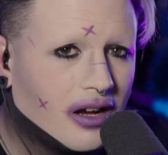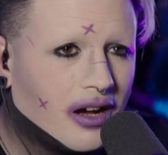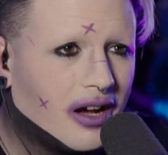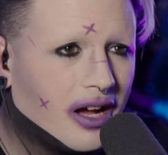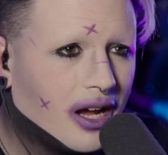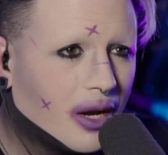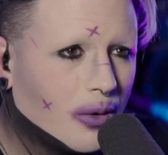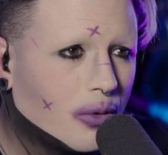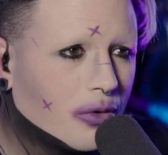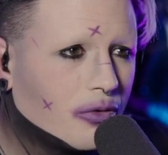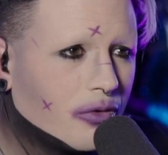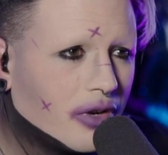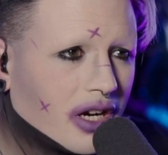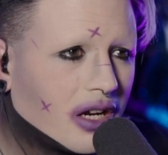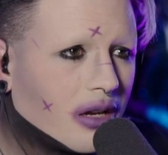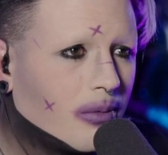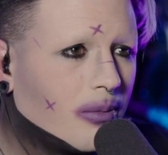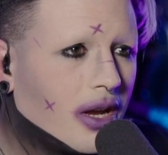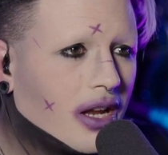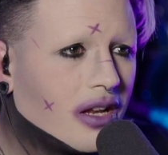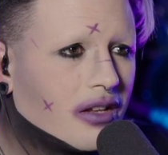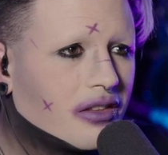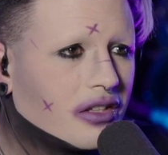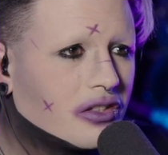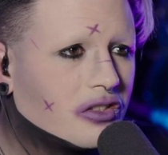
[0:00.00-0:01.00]
I would
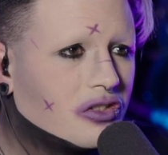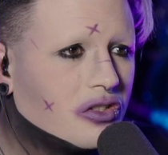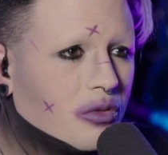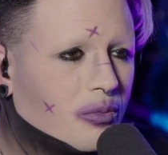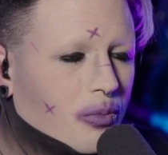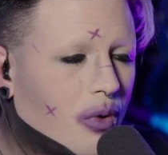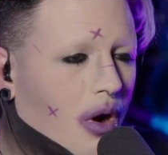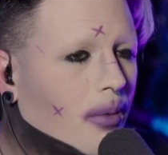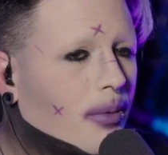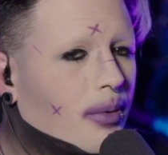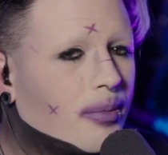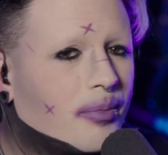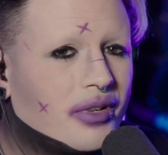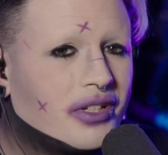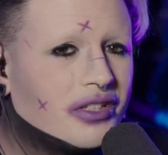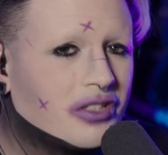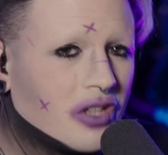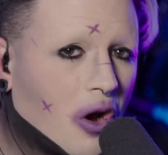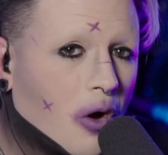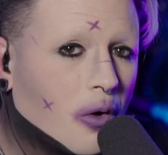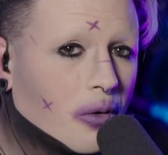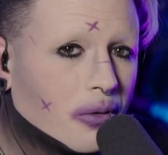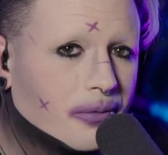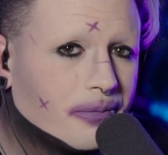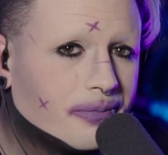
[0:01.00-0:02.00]
recommend that you probably
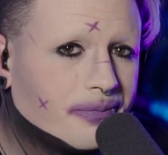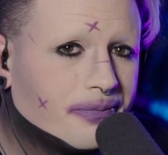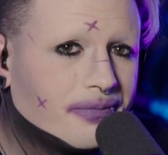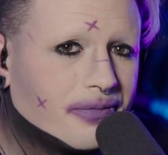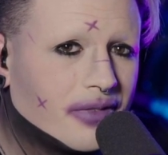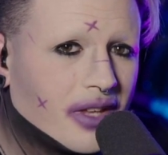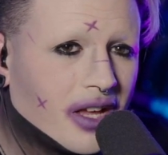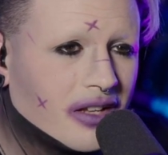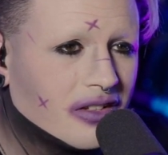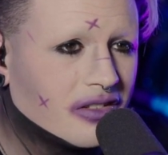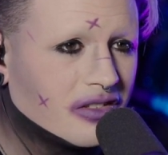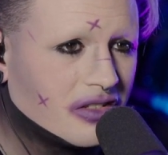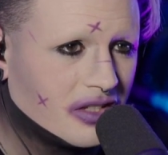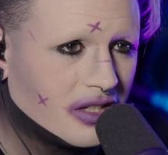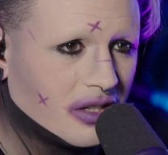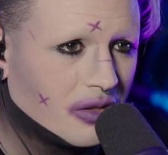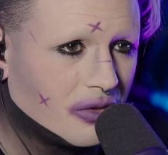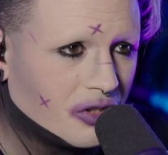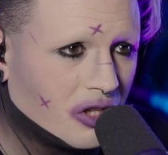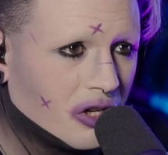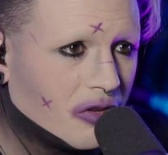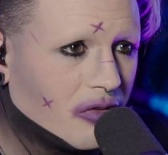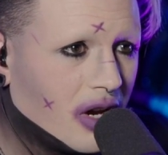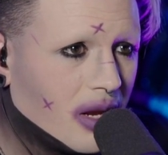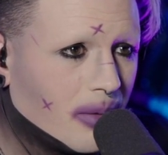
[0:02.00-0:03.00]
don't until
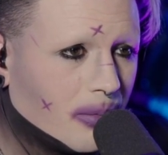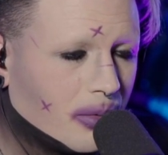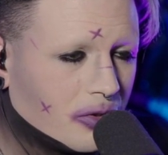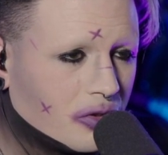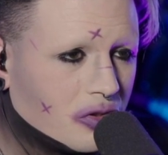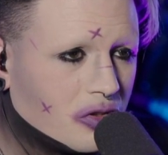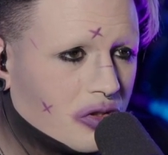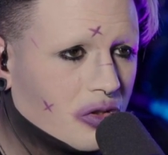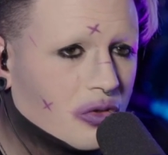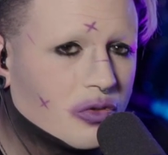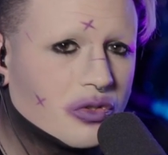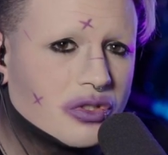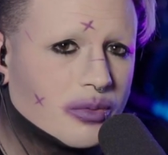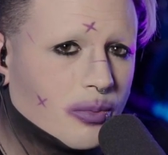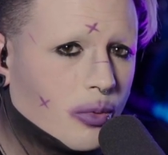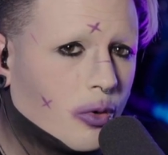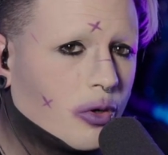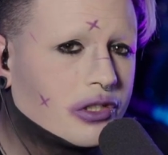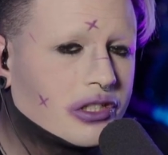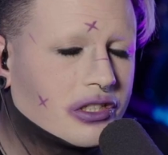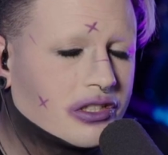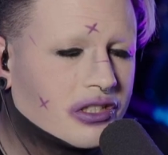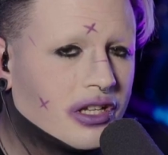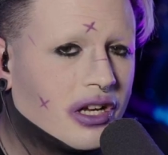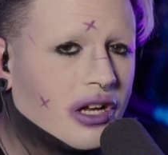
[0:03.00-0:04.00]
you're able to
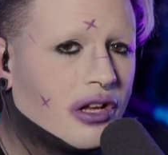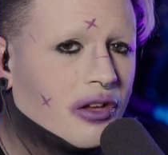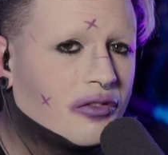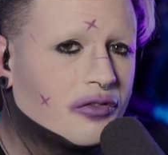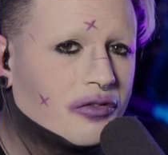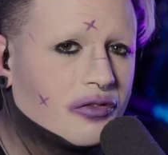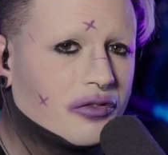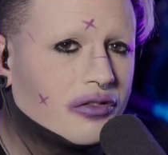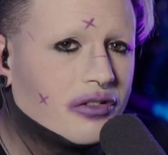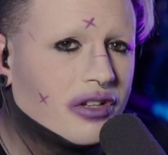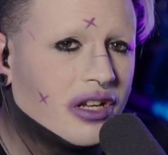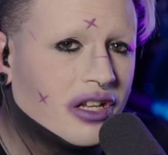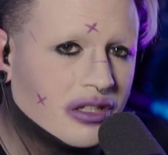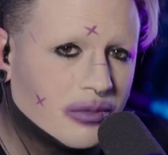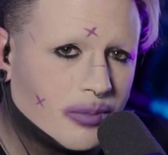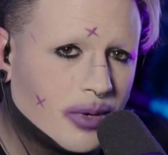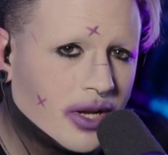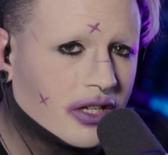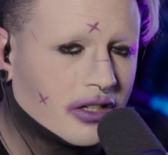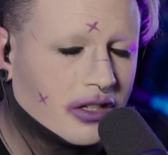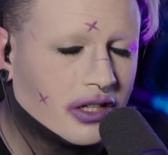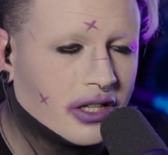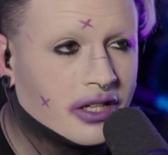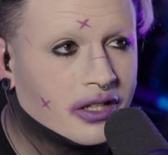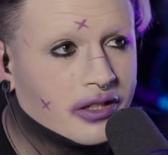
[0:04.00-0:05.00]
support yourself
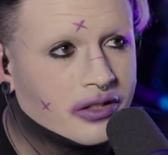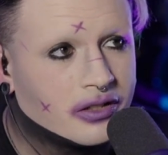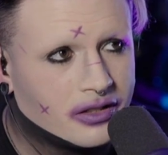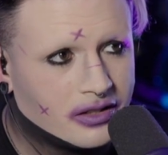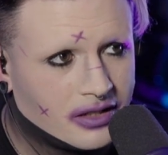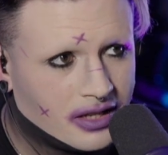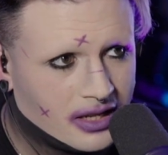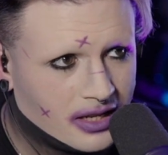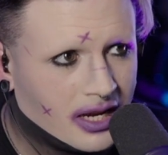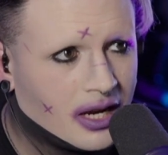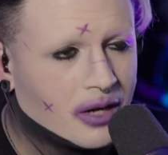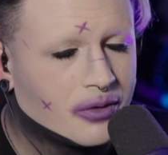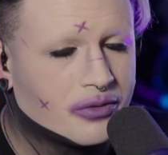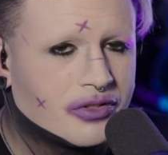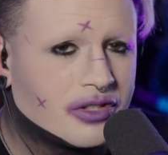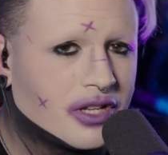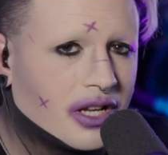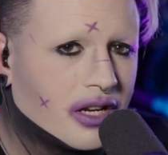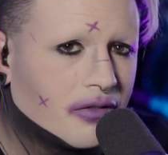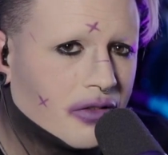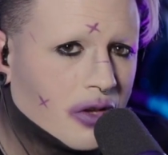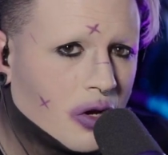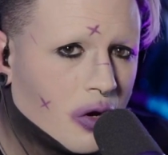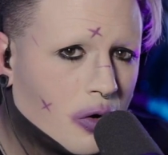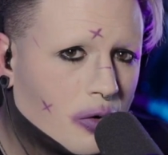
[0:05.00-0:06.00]
independently outside
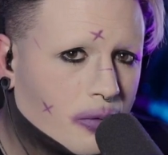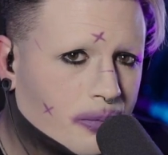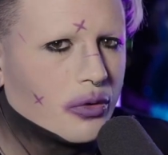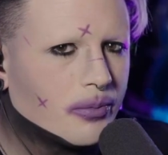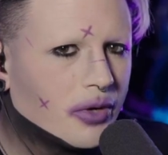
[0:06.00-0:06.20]
of the home.